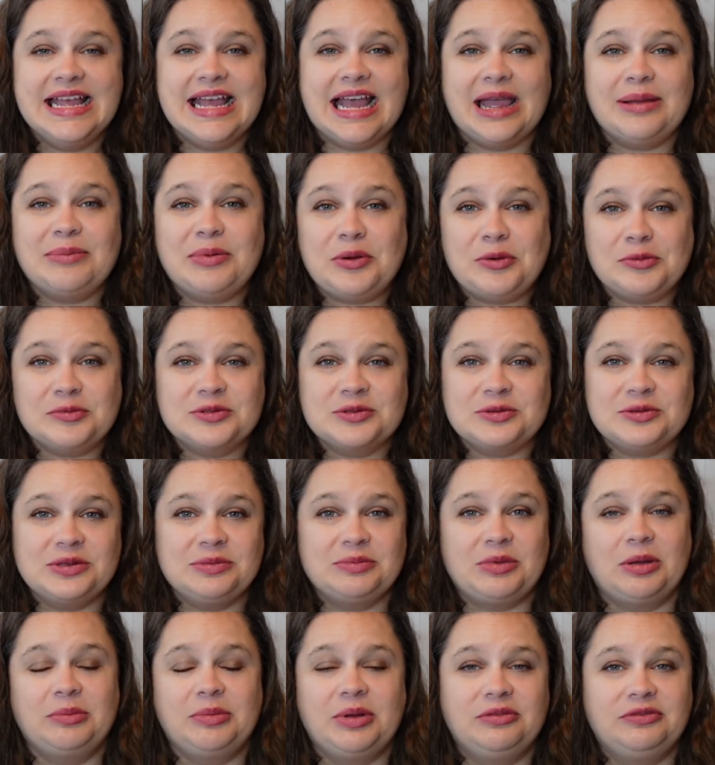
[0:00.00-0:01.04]
I'm a
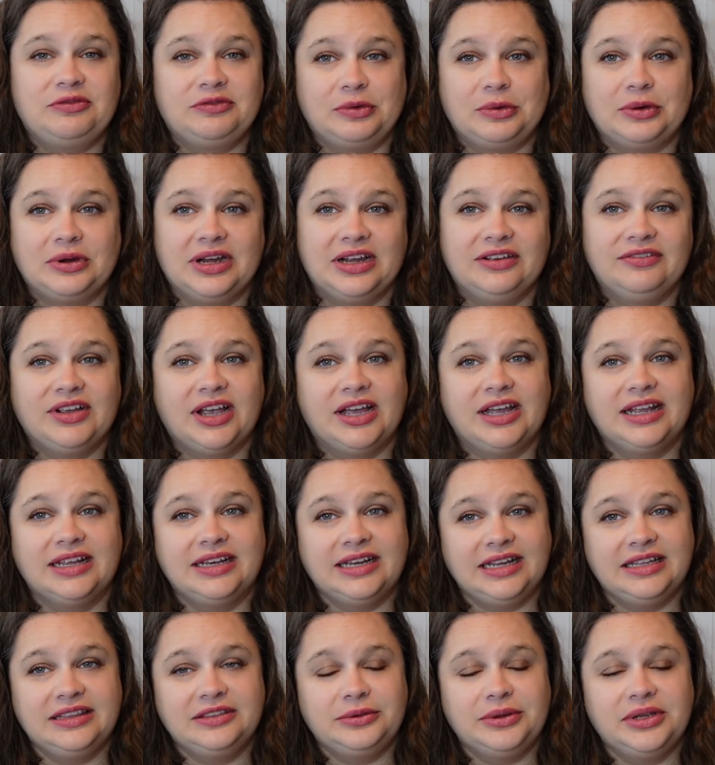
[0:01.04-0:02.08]
homeschooling mom of four. I've got
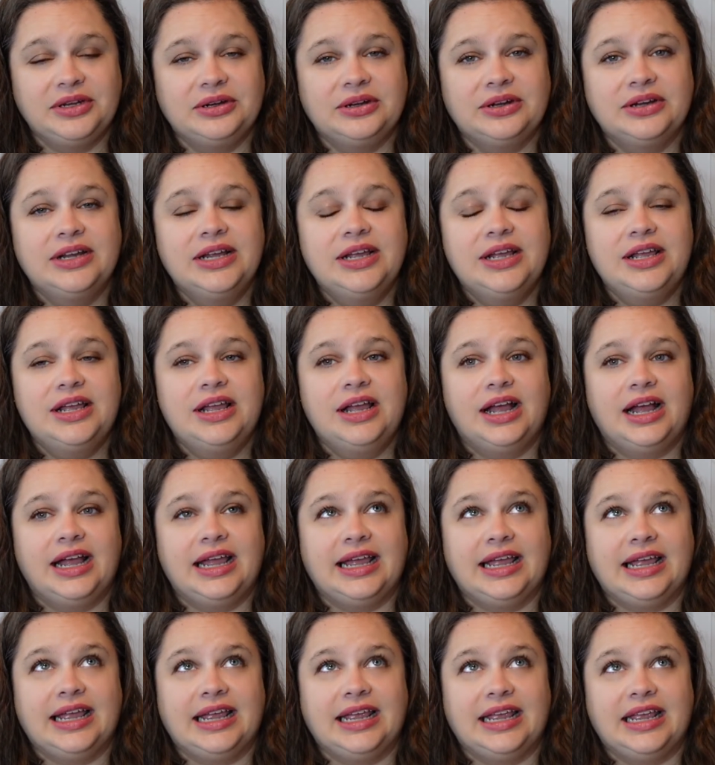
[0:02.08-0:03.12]
an eighth grader,
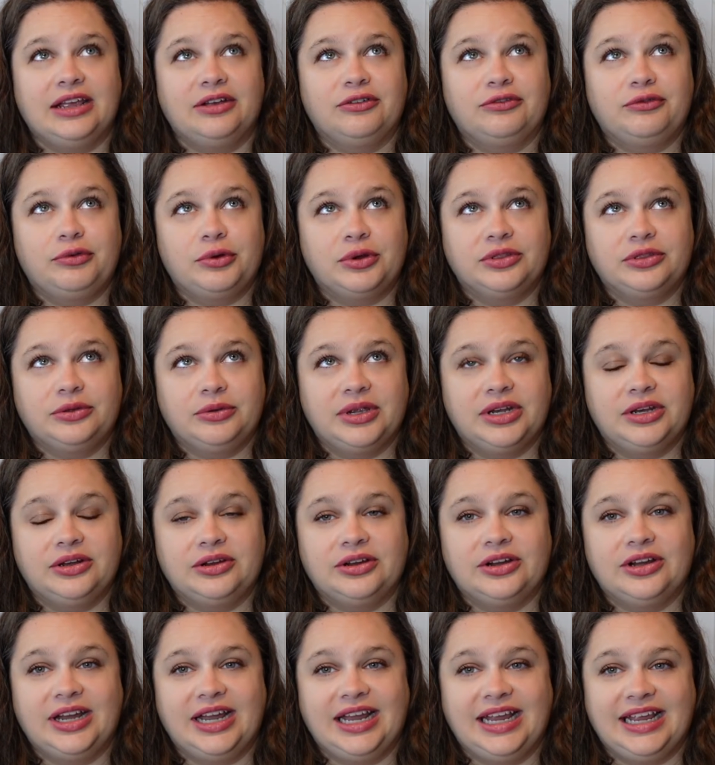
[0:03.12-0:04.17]
a fourth
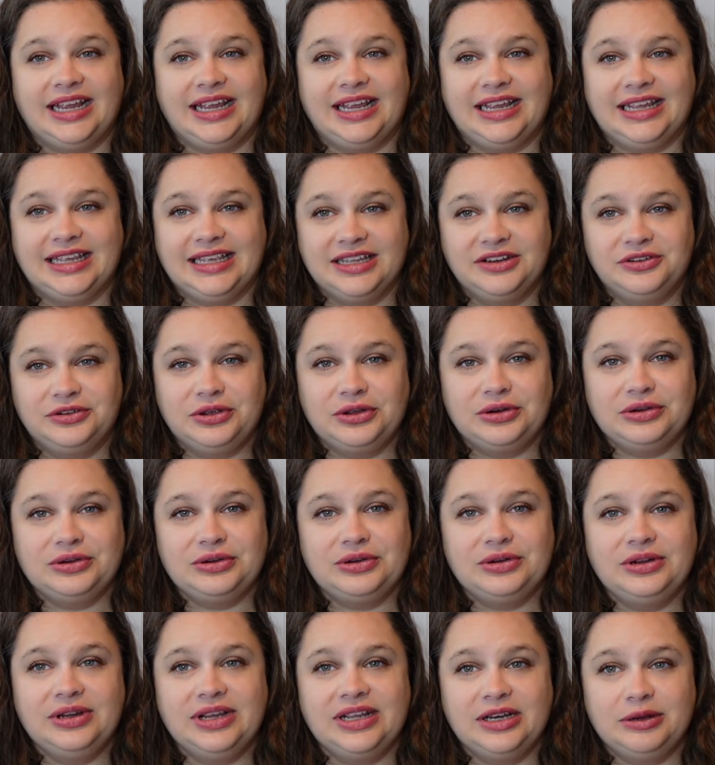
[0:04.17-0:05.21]
grader, a
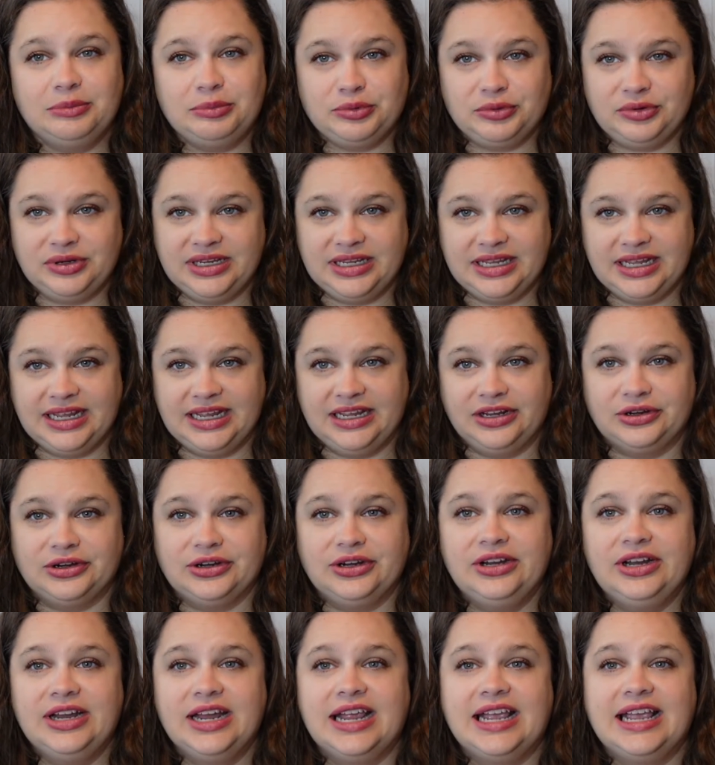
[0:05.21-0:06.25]
kindergartner, and a
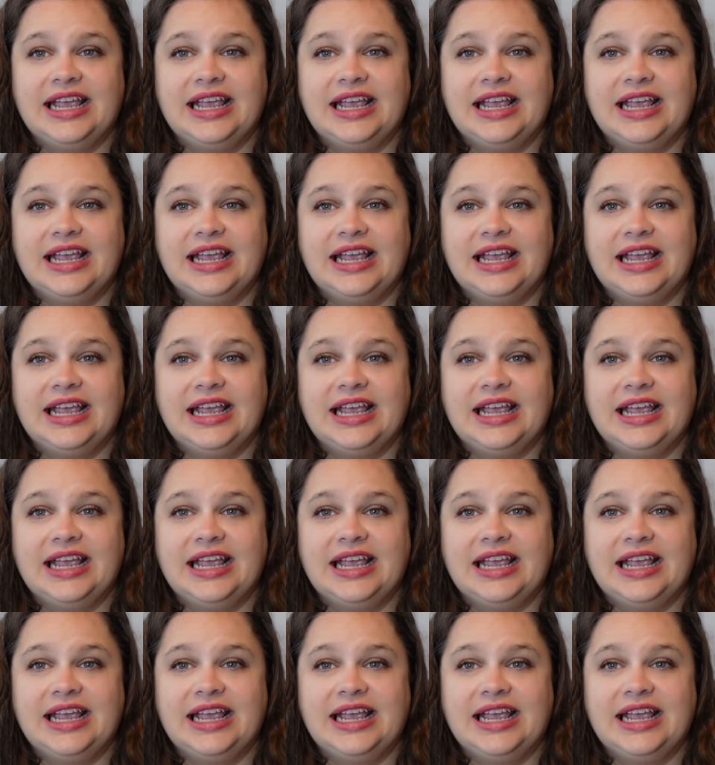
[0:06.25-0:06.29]
pre-K-er.